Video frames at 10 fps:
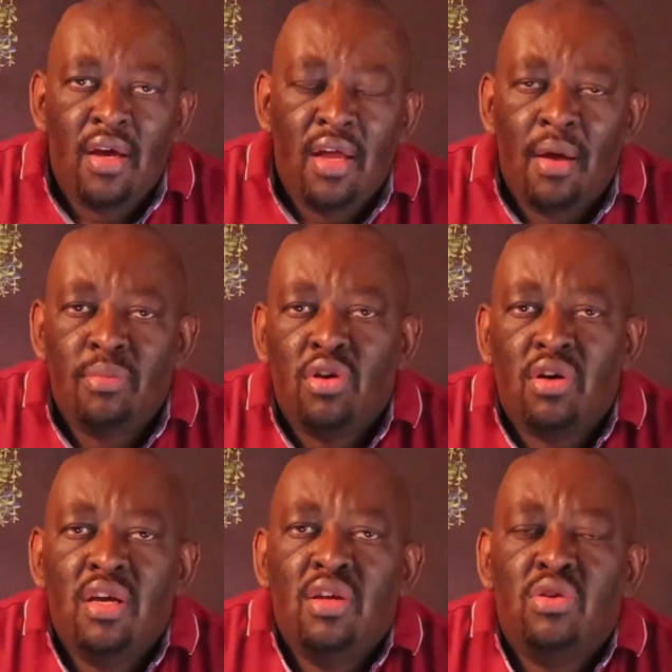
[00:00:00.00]
And I'm
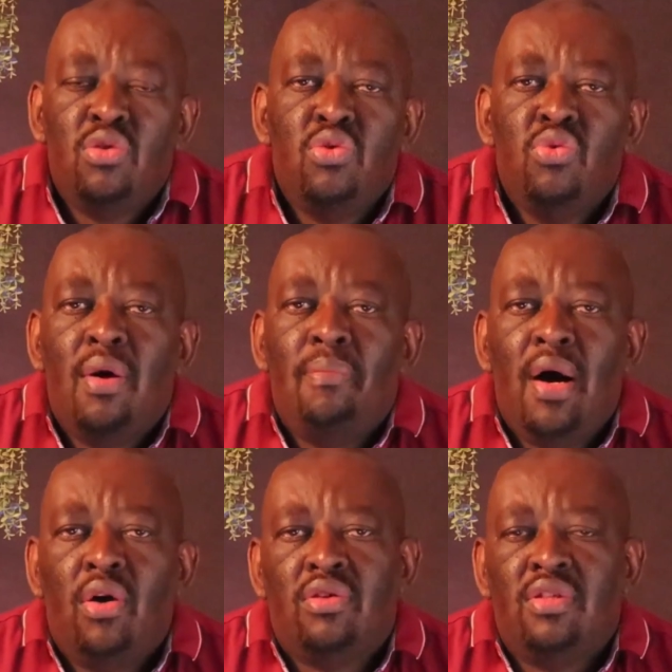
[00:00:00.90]
talking to you
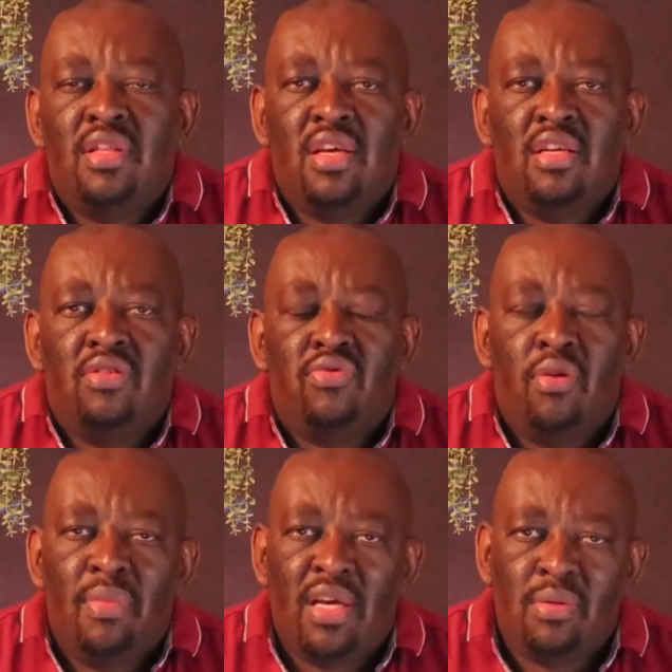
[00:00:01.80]
about this
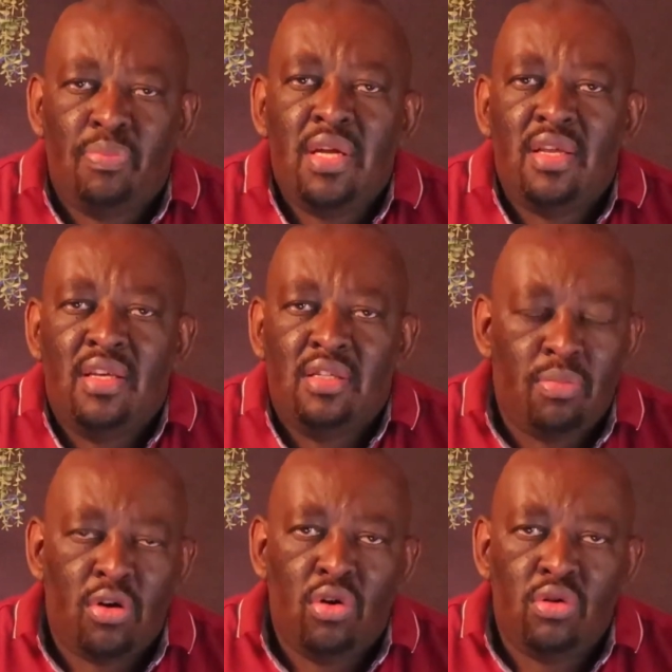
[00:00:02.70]
from experience,
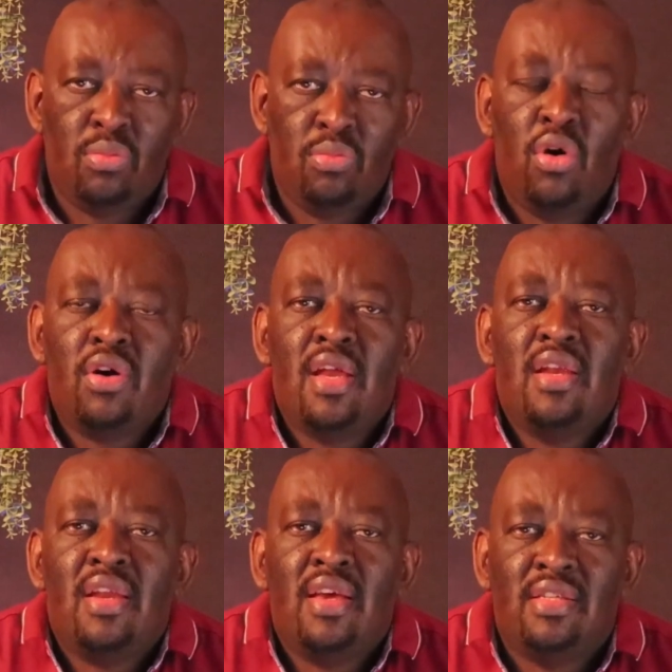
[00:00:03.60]
because
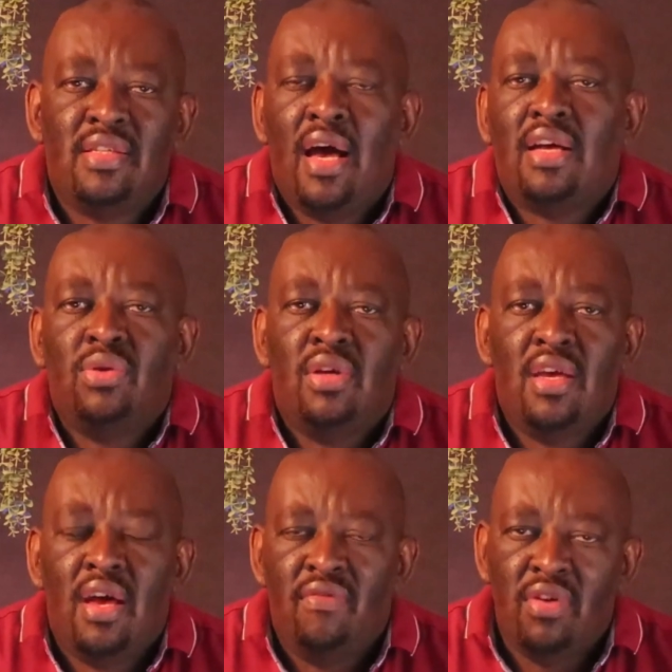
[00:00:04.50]
blogging is
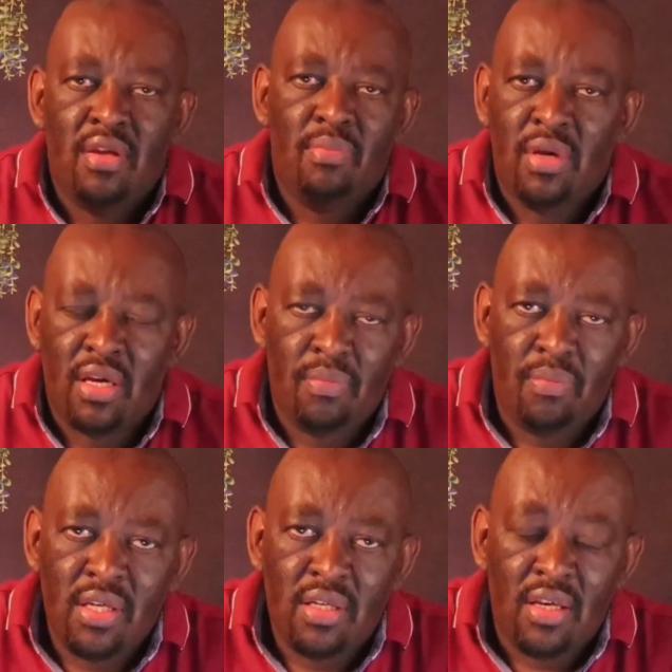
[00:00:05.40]
actually a very big
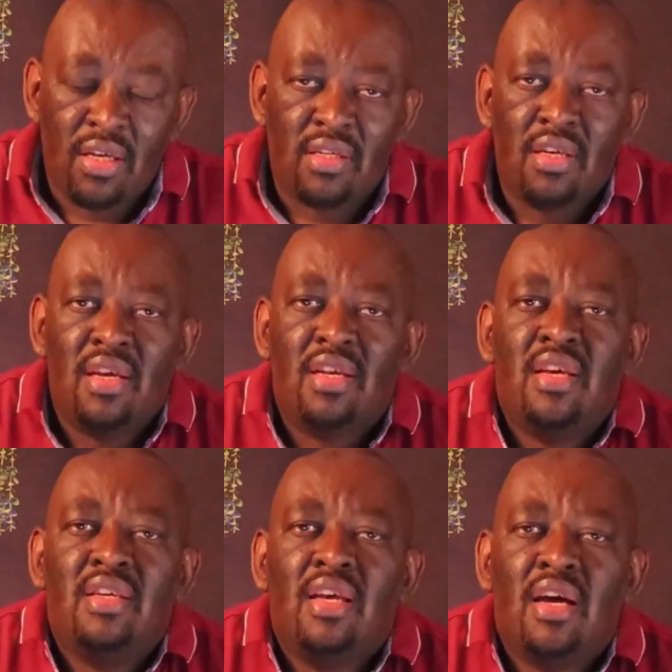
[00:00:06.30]
business. It
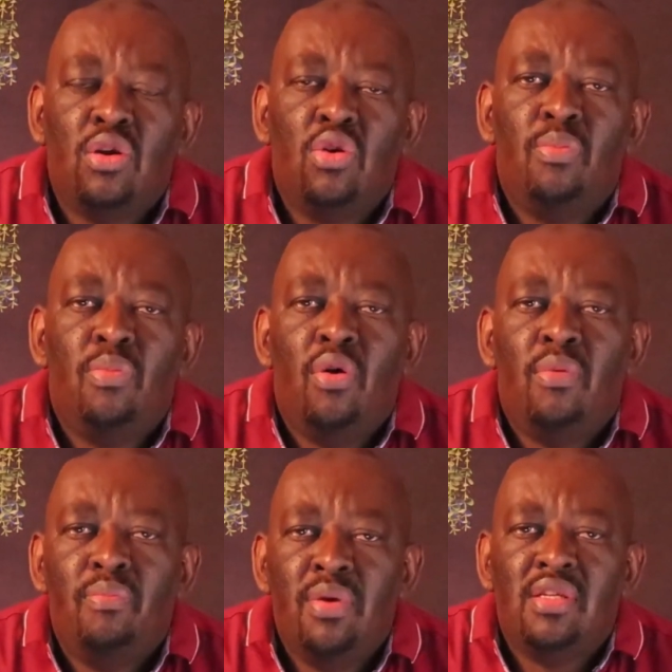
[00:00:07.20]
is a
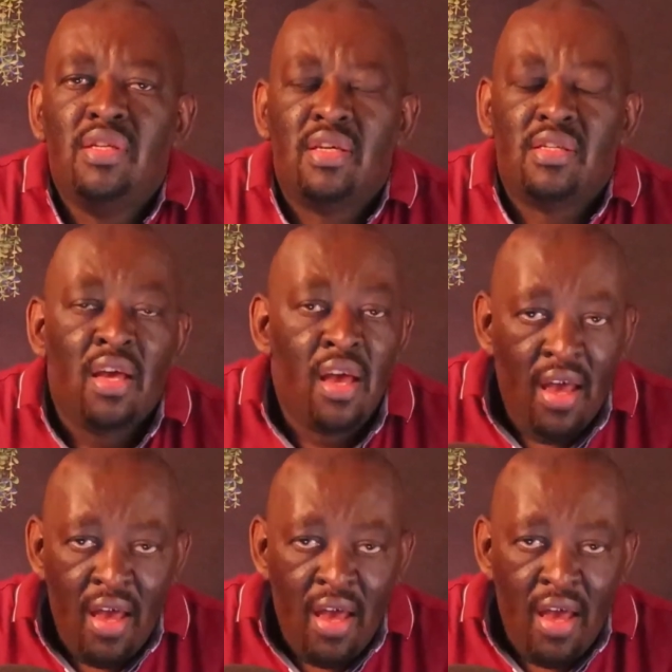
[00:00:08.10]
global business.